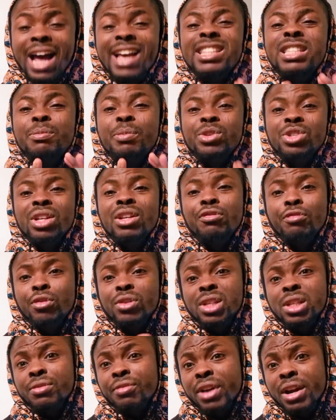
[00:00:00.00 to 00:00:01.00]
especially for
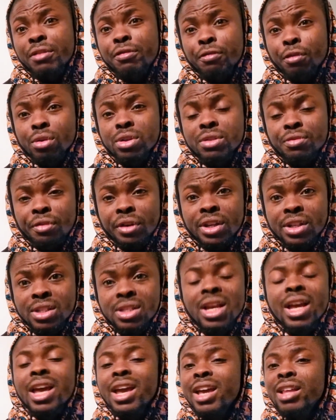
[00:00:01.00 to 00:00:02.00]
this very first phase.